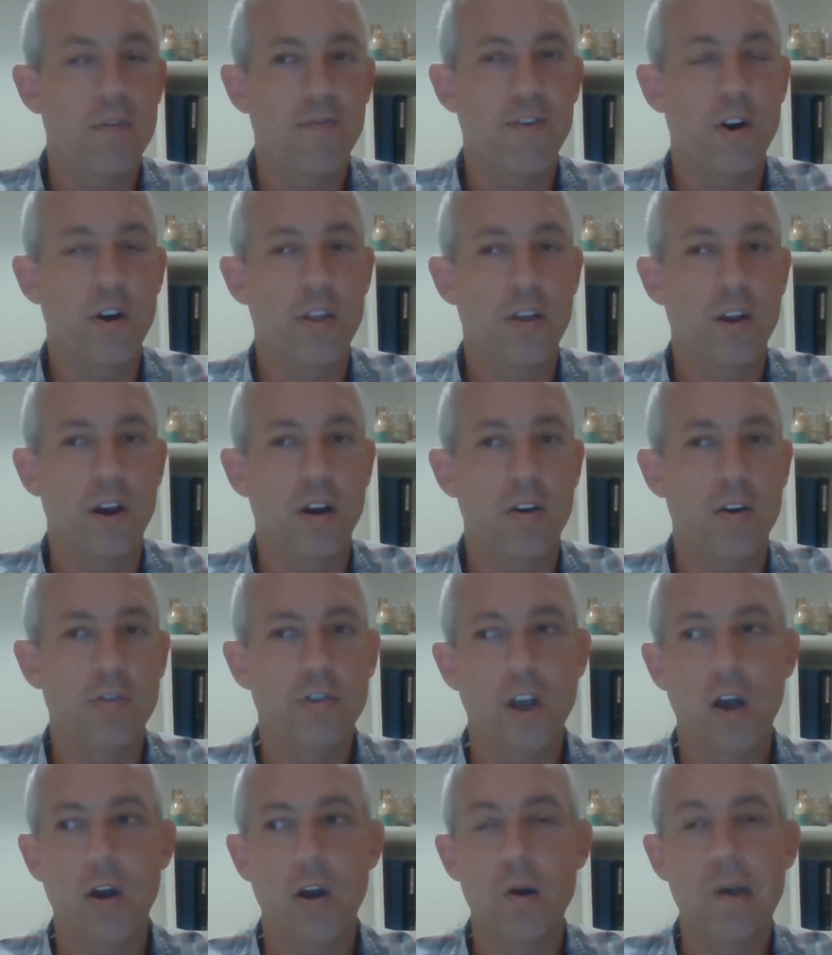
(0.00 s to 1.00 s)
further.
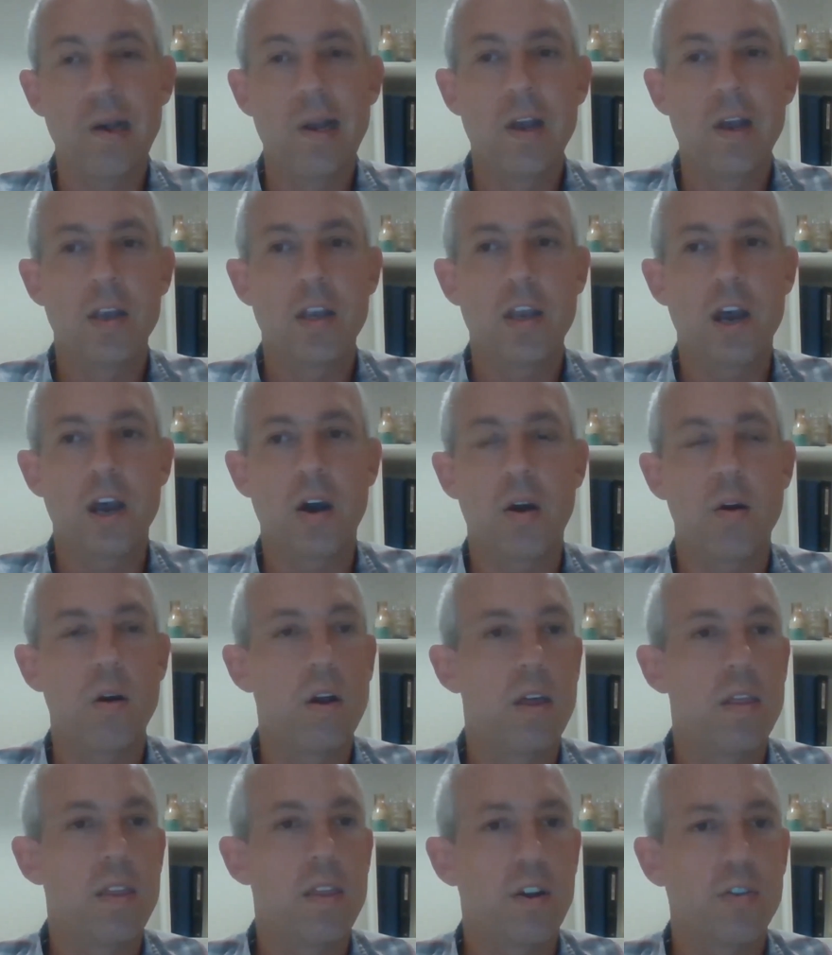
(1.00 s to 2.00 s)
So, you know,
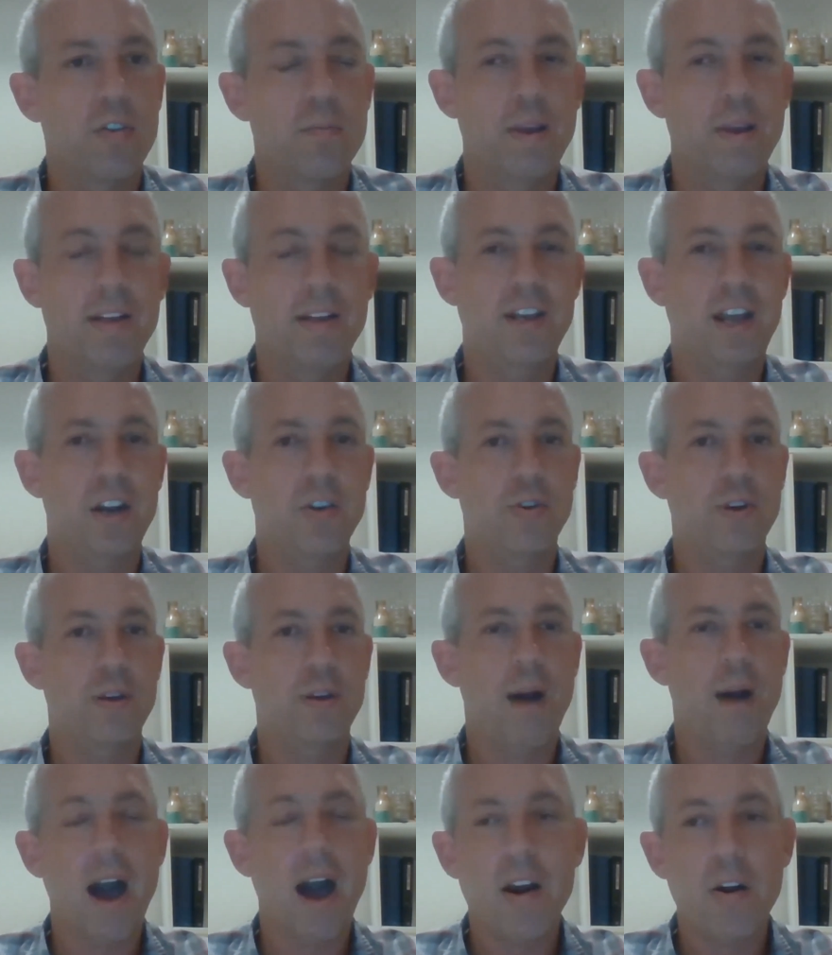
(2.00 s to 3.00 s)
there's mid-century
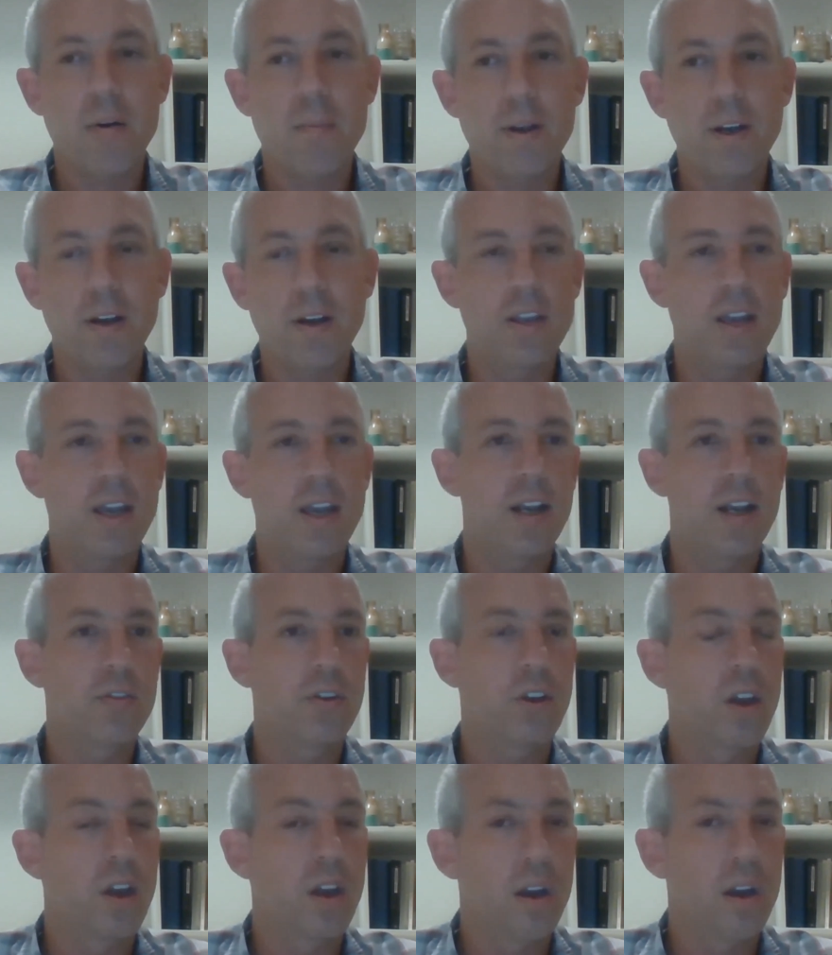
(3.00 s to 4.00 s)
modern
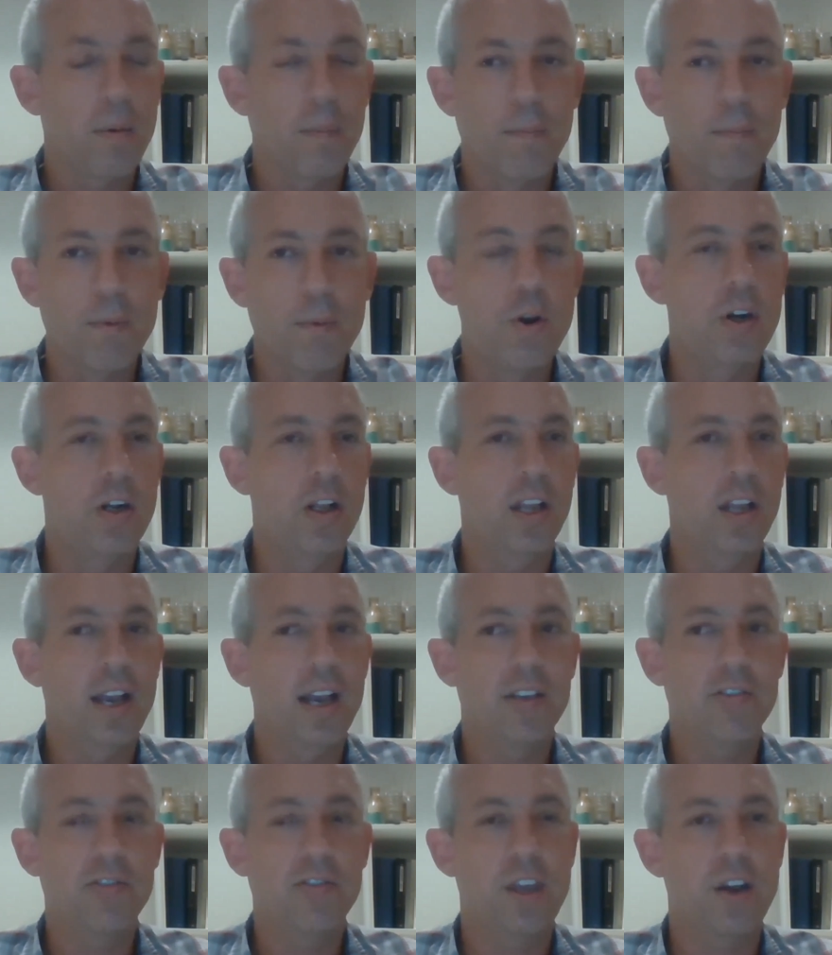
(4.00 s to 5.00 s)
buildings,
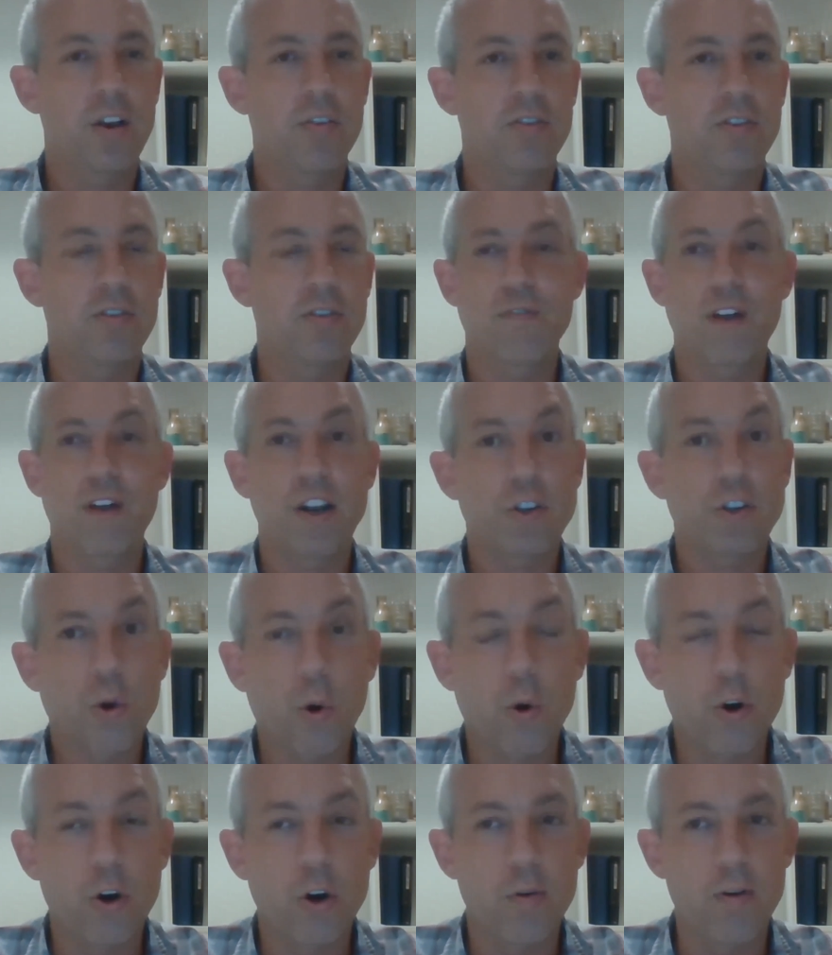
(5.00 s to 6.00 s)
brutalist, there's French
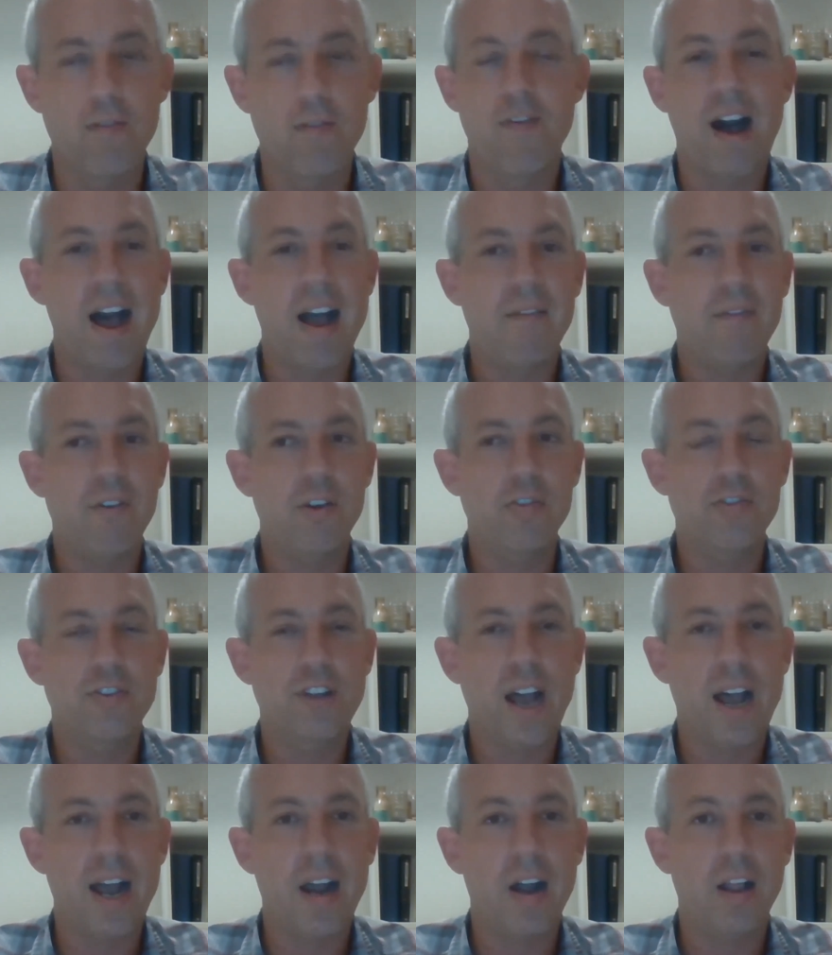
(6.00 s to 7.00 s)
Quarter revival
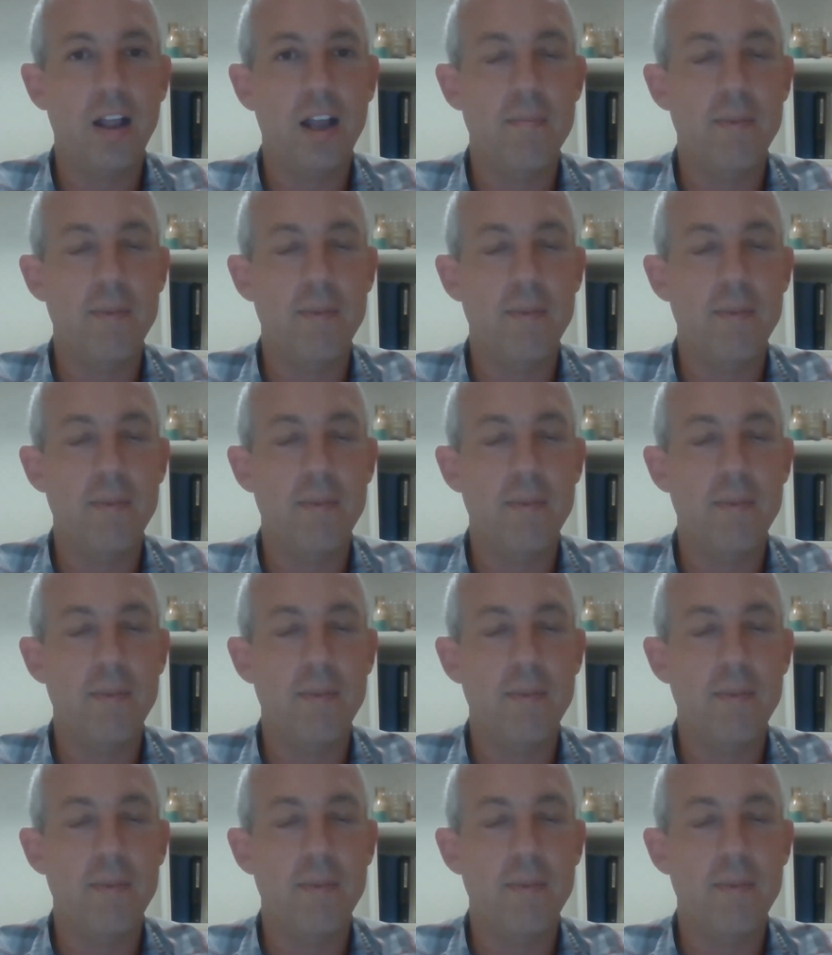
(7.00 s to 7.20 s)
style.